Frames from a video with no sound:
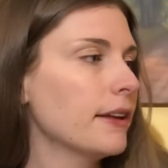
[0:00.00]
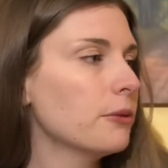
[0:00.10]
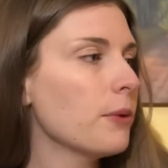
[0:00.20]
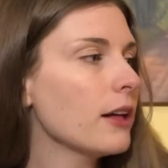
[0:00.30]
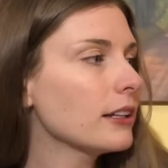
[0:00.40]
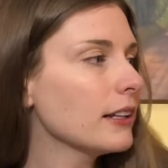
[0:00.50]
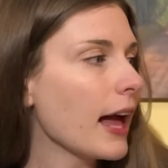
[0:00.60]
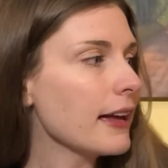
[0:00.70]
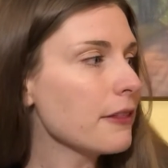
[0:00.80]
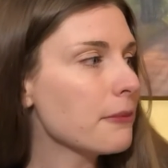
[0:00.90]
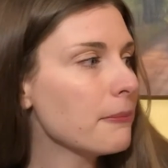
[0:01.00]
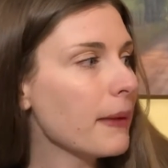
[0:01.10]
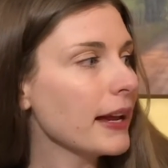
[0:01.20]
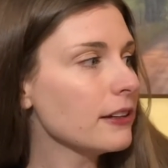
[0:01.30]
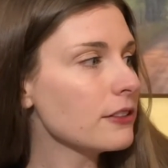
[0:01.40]
Well, Goliath
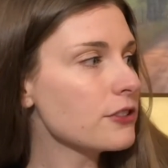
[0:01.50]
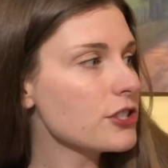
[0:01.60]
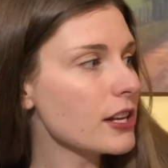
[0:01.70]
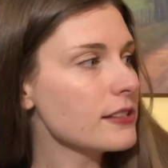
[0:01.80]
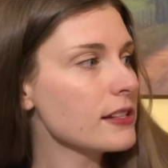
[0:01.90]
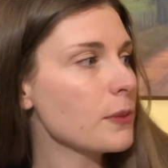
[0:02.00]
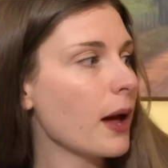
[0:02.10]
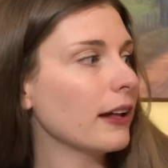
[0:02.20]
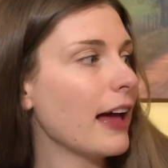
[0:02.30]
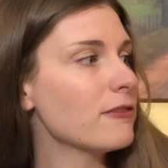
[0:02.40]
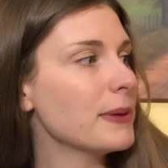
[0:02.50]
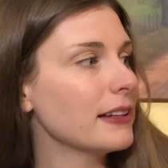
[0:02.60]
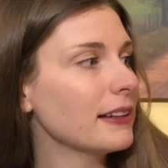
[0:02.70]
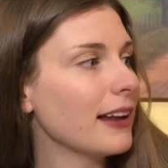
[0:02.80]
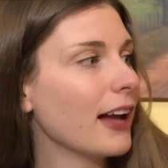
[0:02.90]
might just as well have
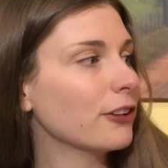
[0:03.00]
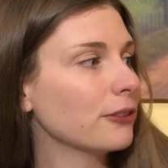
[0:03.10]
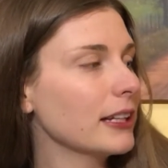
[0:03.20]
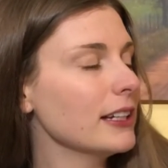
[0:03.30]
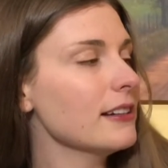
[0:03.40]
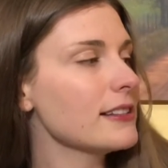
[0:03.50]
been a green,